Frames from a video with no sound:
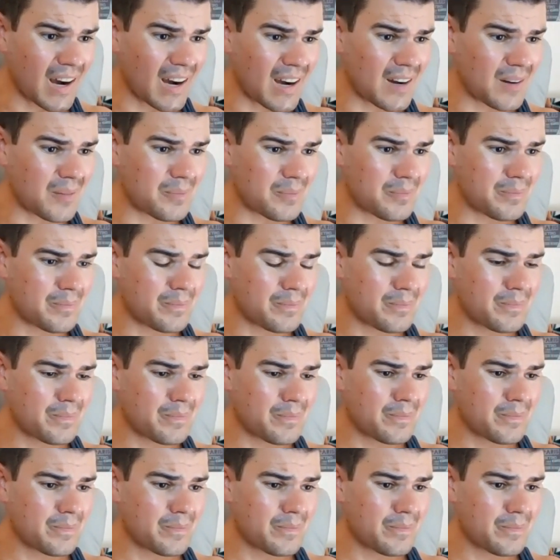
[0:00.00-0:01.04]
um
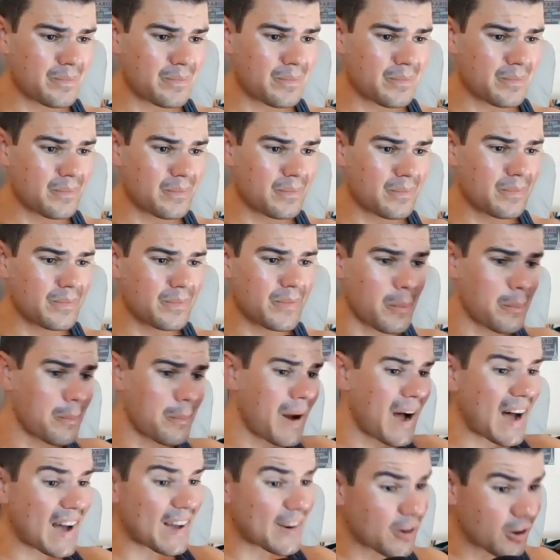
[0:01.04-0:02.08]
the
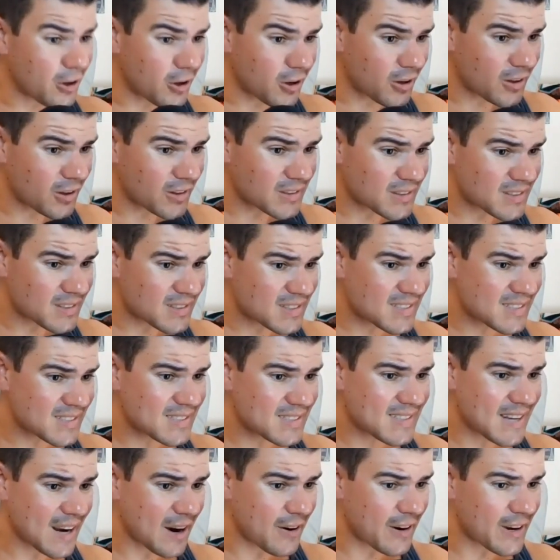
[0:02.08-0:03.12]
model
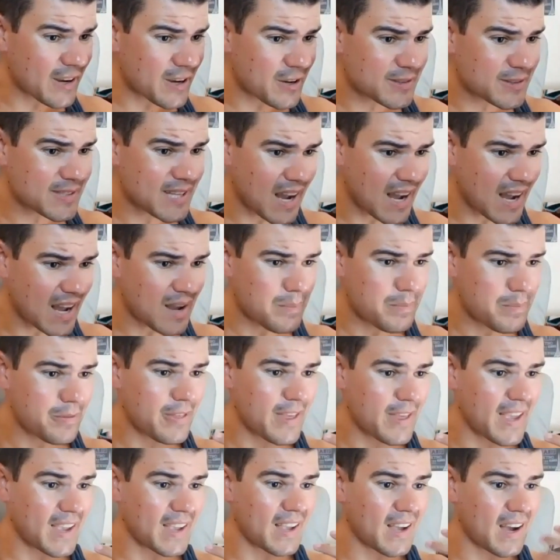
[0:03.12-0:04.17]
stereotype,
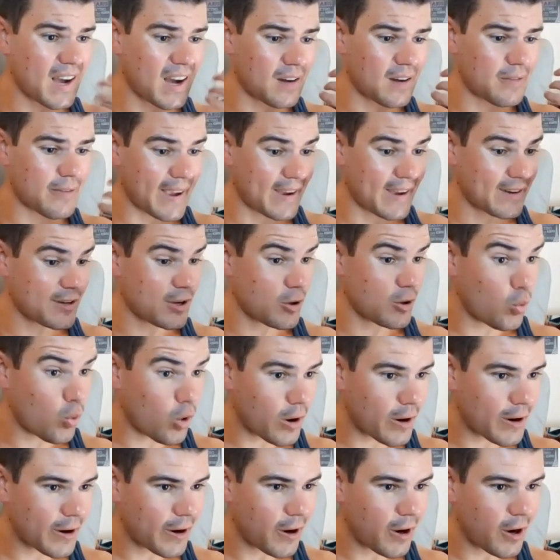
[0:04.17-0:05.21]
think of Andy
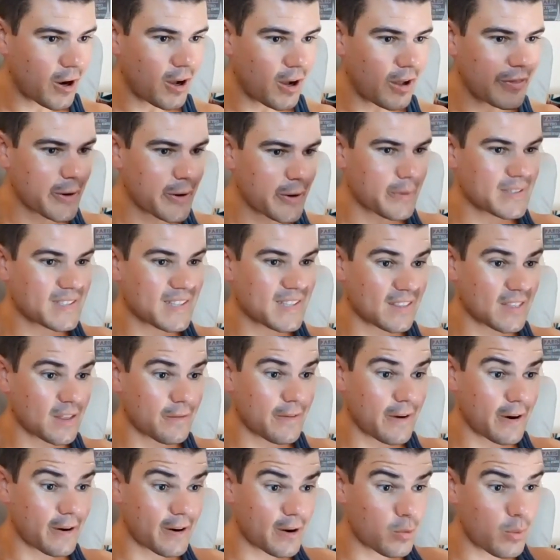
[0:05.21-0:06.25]
Warhol. There was like
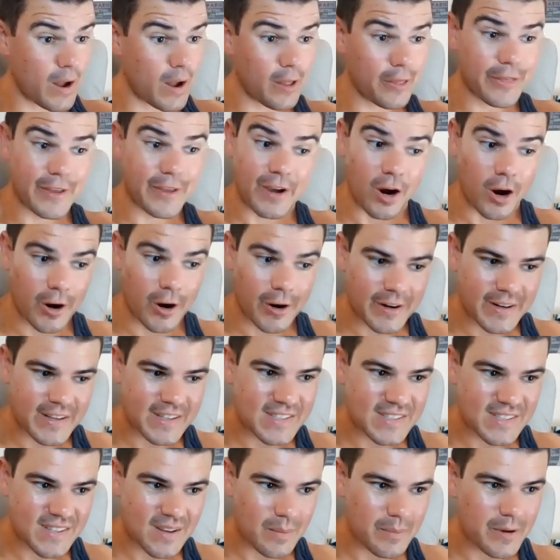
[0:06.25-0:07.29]
the very wealthy
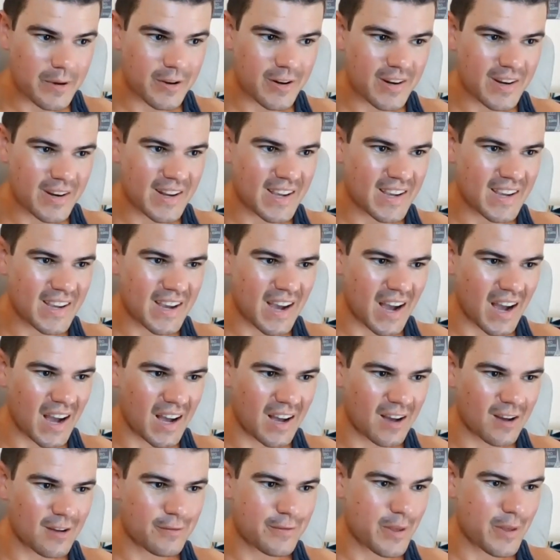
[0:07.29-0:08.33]
artist community
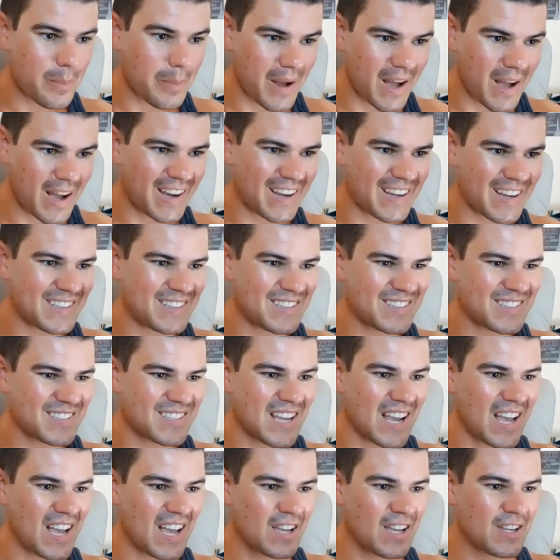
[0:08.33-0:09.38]
of the
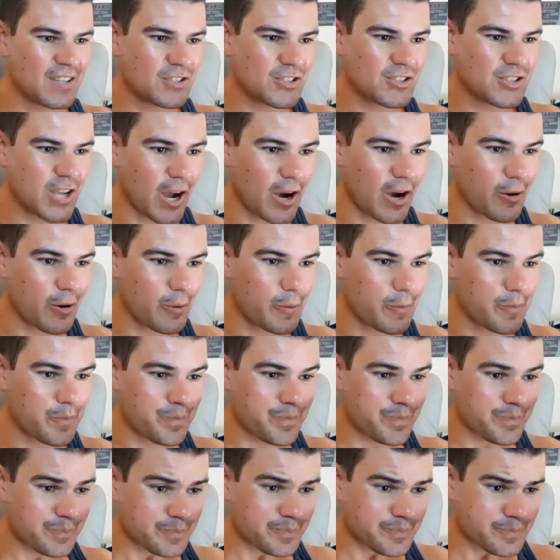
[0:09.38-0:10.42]
Pines. So
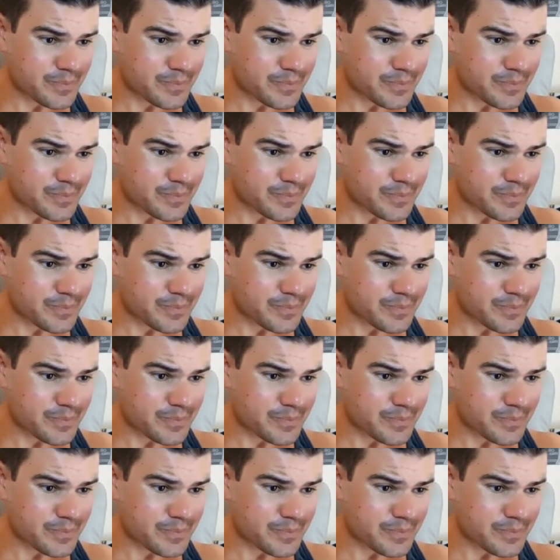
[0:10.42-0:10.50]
